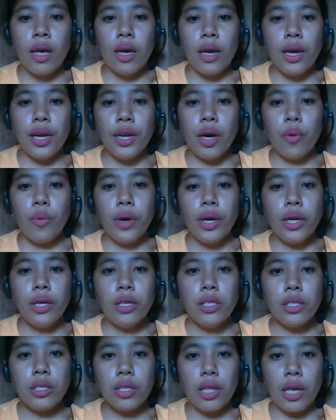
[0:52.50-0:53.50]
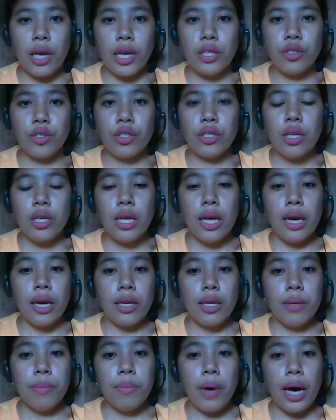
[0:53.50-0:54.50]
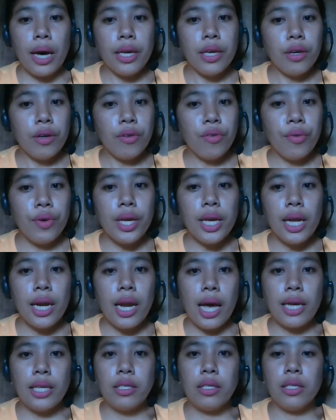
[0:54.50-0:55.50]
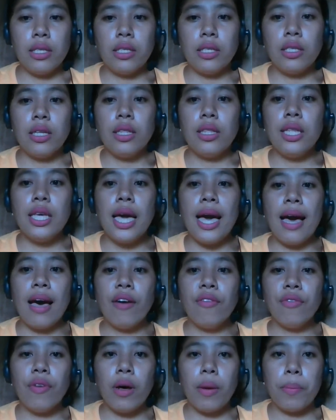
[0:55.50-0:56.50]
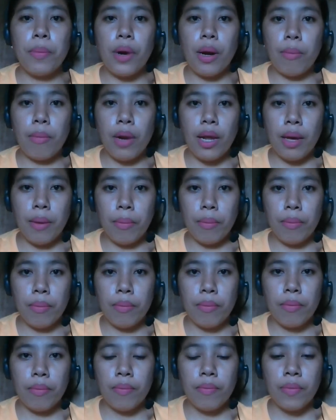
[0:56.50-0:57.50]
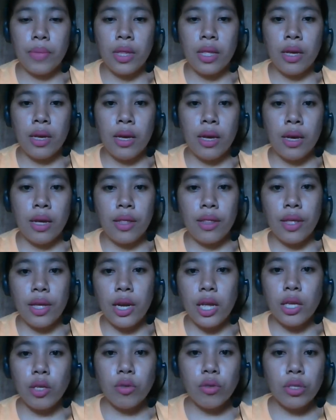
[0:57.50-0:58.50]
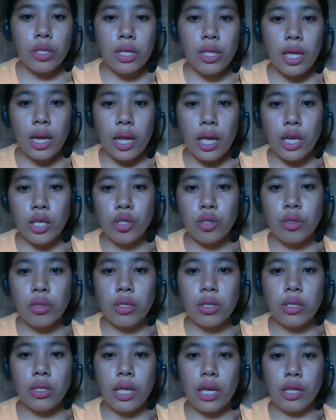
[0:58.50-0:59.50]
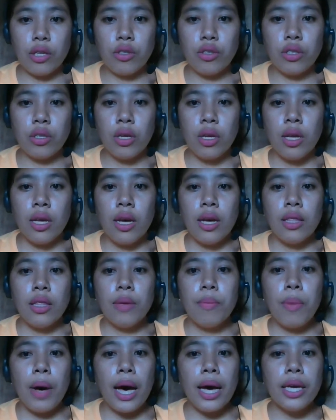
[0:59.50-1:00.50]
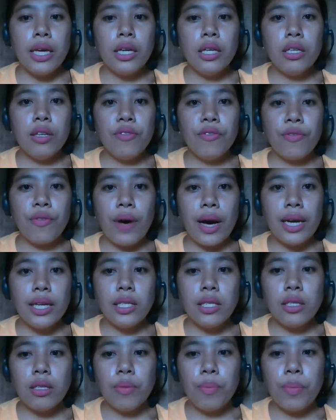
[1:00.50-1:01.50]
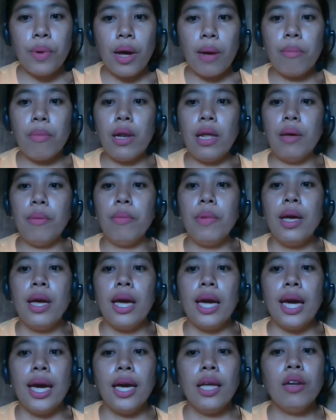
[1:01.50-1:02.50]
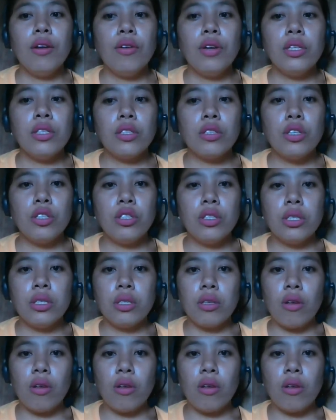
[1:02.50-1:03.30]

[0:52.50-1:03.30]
In awareness stage, the buyer realizes that they have a problem. Then in consideration stage, the buyer defines their problem and researches